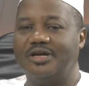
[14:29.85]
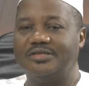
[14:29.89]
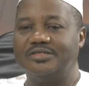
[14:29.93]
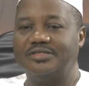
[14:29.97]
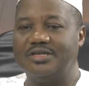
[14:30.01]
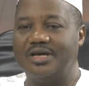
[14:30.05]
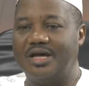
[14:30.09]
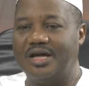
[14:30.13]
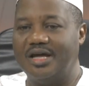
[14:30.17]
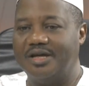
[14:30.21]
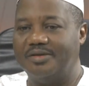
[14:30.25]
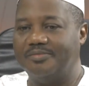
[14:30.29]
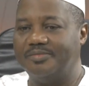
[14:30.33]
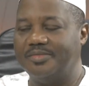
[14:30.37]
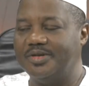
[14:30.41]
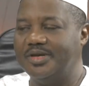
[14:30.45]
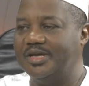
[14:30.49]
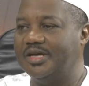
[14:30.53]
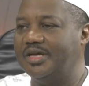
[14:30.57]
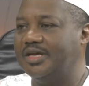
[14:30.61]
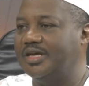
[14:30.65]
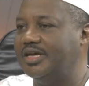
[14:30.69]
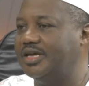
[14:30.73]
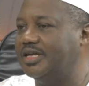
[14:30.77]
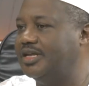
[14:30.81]
time
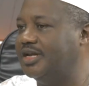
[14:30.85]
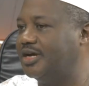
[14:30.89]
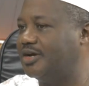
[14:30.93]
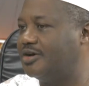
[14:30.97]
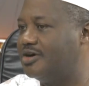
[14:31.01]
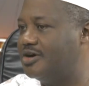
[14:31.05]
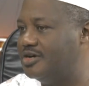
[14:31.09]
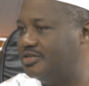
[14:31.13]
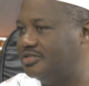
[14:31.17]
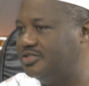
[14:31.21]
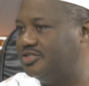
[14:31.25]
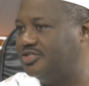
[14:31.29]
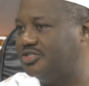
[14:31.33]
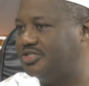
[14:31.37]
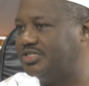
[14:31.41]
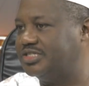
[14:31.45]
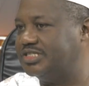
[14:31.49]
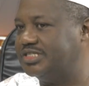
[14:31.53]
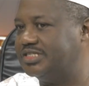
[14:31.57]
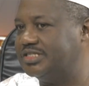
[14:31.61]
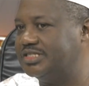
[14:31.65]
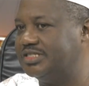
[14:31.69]
in a country.